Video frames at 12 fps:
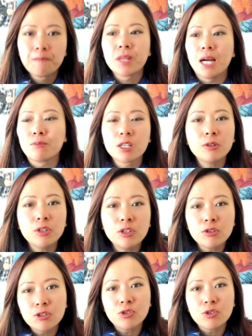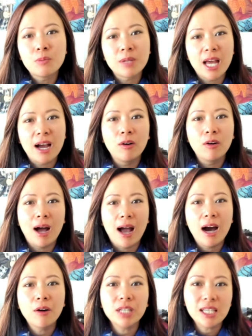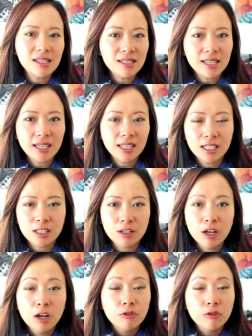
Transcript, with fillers: I'm so used to Zoom now, how easy it is